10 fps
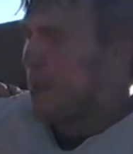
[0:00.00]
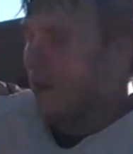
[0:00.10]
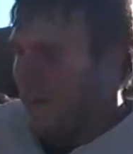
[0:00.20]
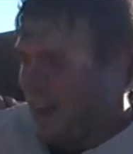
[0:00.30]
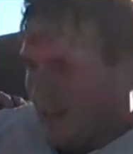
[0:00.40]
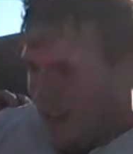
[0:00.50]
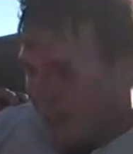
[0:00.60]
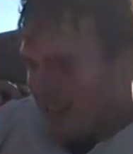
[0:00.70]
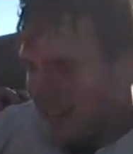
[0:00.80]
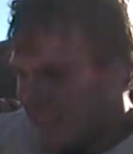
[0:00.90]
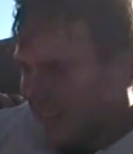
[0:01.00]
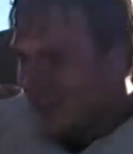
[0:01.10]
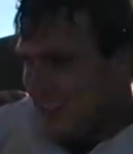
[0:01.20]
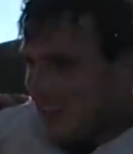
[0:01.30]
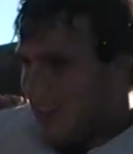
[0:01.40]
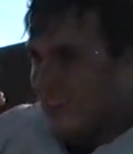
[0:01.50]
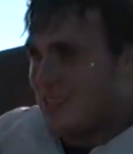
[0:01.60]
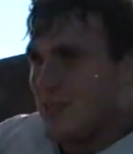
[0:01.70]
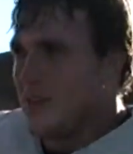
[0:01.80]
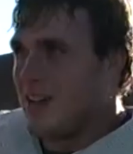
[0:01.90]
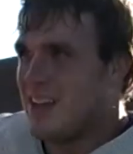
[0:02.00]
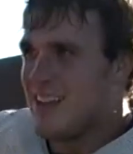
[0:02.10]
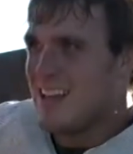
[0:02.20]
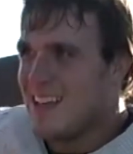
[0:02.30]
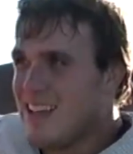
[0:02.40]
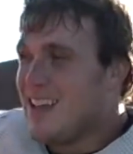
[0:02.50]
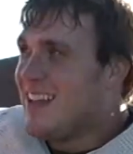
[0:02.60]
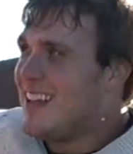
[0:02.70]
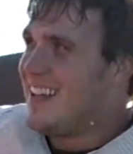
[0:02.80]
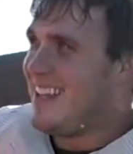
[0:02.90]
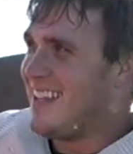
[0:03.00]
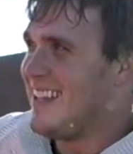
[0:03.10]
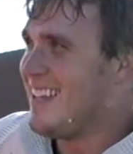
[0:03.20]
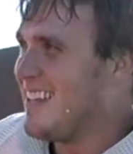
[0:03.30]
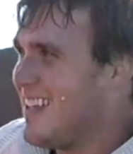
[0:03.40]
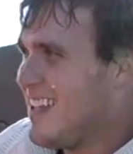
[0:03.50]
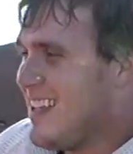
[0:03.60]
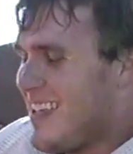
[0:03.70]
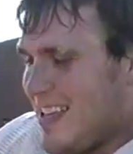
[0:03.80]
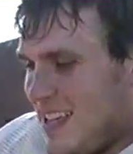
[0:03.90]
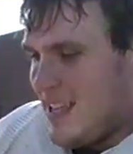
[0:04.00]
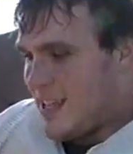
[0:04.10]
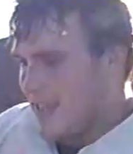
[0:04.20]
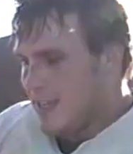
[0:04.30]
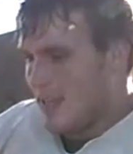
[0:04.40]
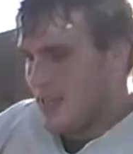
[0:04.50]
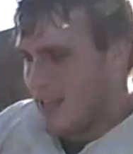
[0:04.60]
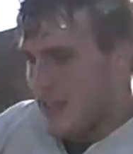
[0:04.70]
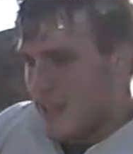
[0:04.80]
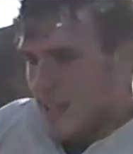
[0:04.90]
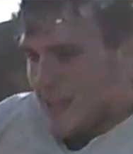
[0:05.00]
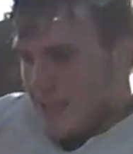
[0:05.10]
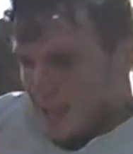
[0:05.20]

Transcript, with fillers: All right. Yeah, you uh, had a couple good tackles uh, last game. Uh, considering you